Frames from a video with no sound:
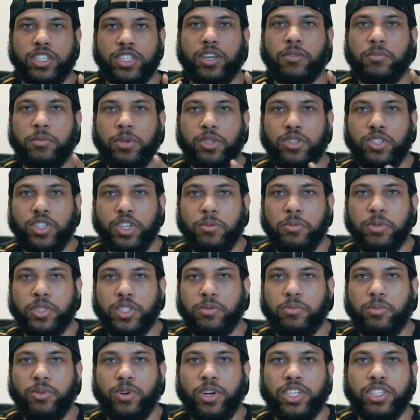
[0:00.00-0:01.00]
What's up, YouTube?
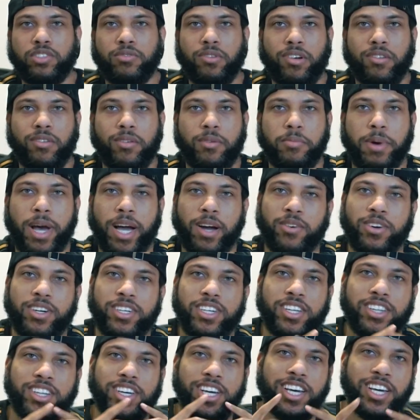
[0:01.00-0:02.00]
It's your boy Toronto, back with
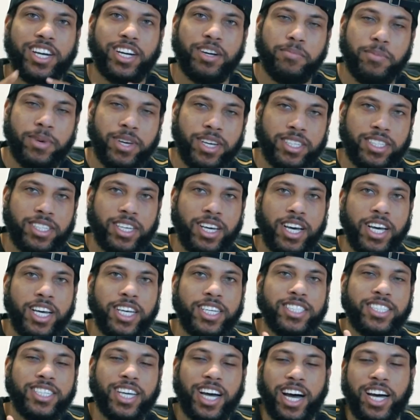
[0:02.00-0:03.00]
another hit or miss.
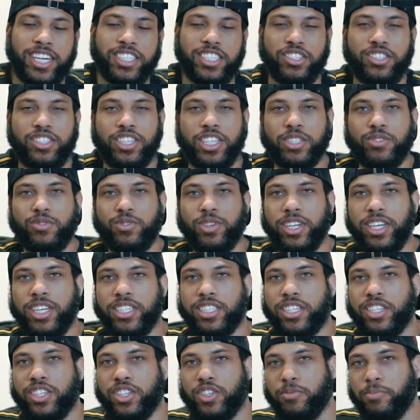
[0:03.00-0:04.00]
SIDESHOW just
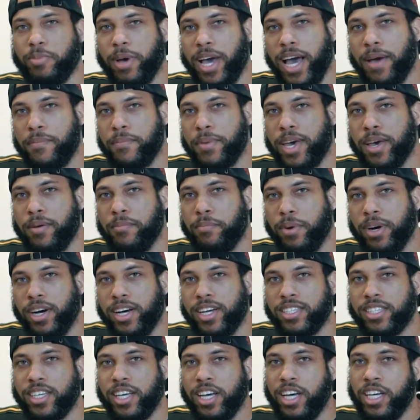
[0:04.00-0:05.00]
released a new Batman
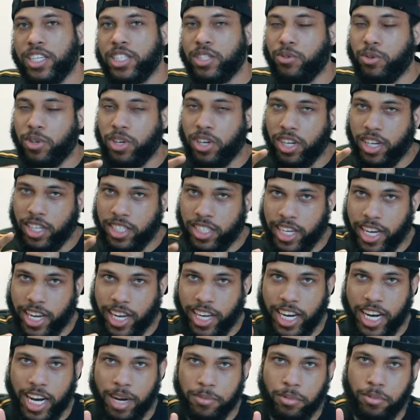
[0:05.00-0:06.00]
bust, so we're gonna
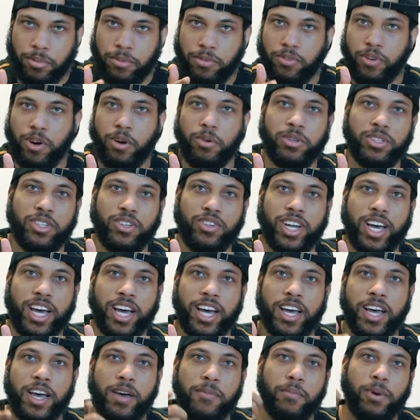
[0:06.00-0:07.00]
check it out. But before we do
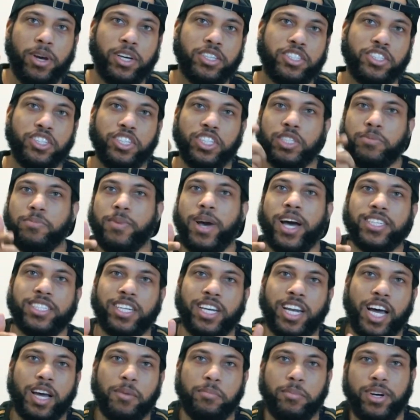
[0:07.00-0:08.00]
that, make sure you smash
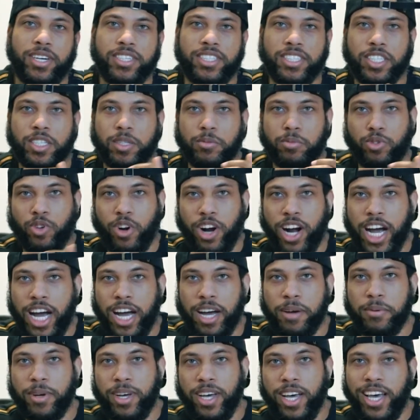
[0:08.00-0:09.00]
the like button,
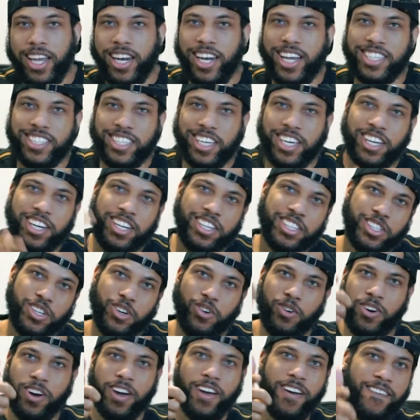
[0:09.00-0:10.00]
subscribe, and let's get
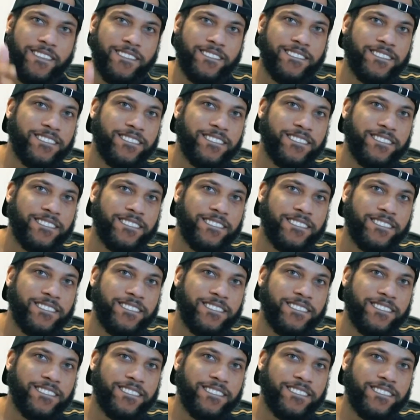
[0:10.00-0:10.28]
into it.